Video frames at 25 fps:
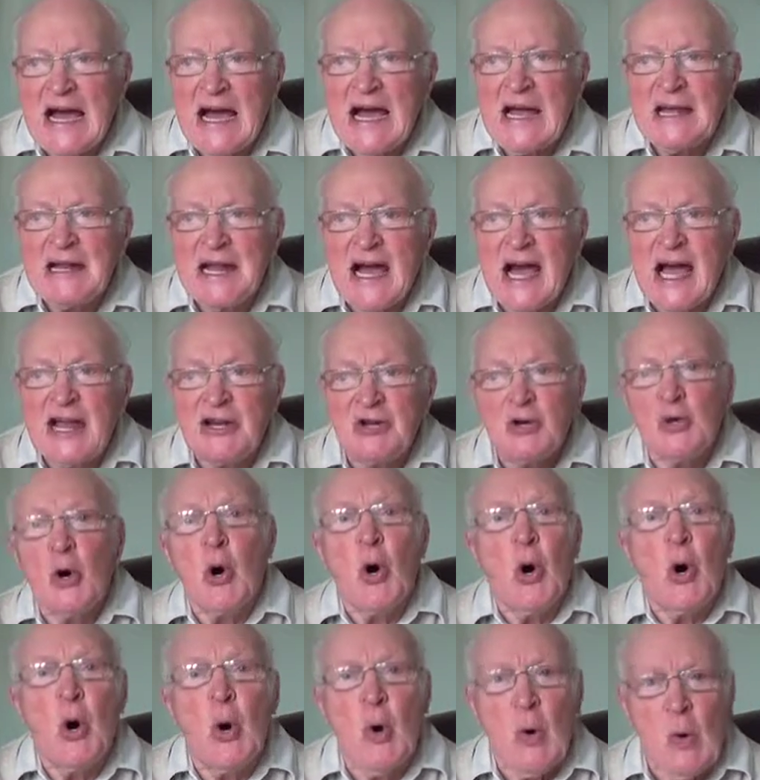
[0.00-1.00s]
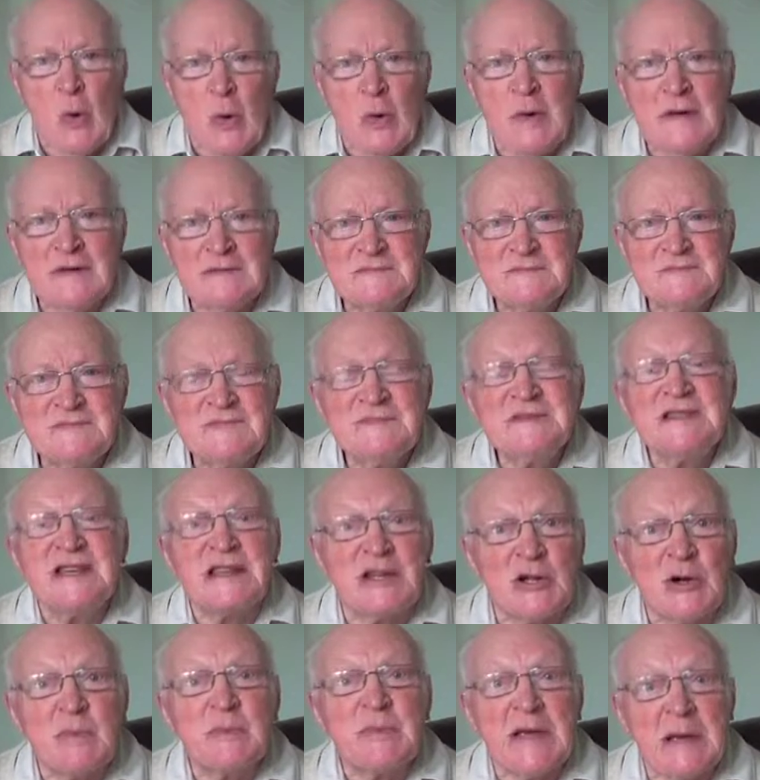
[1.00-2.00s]
I, I know
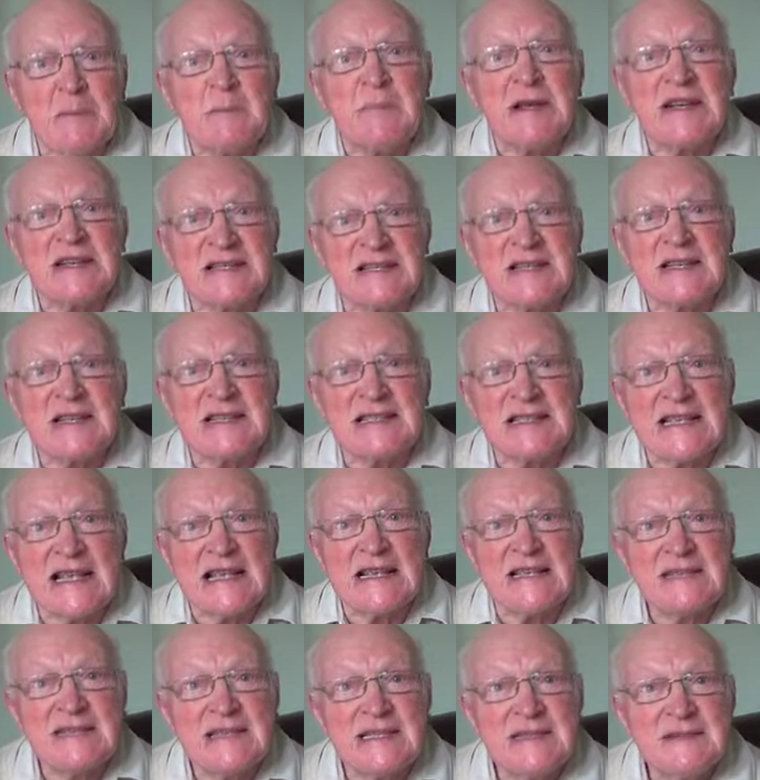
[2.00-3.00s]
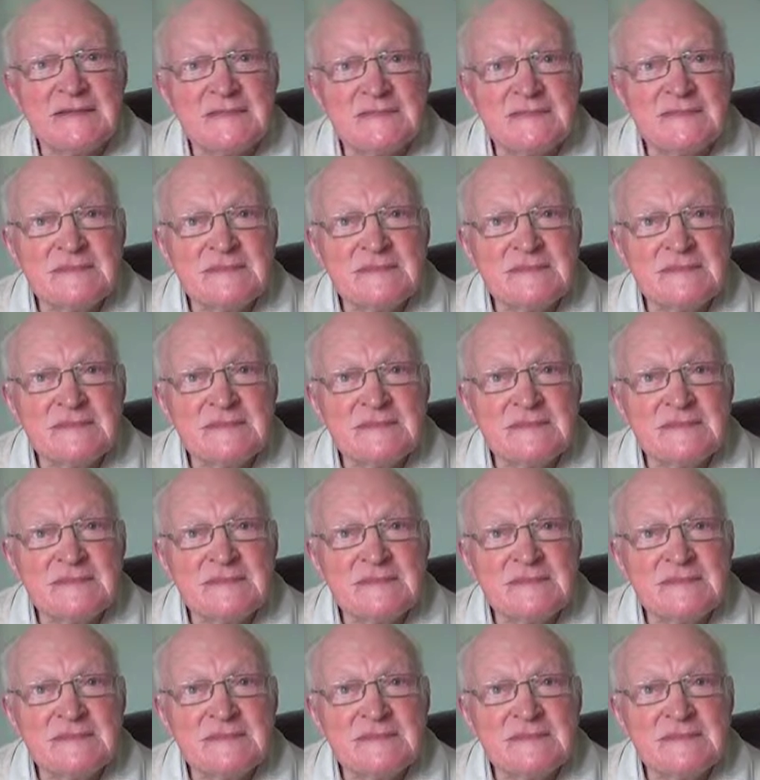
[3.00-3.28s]
it'll be a big success.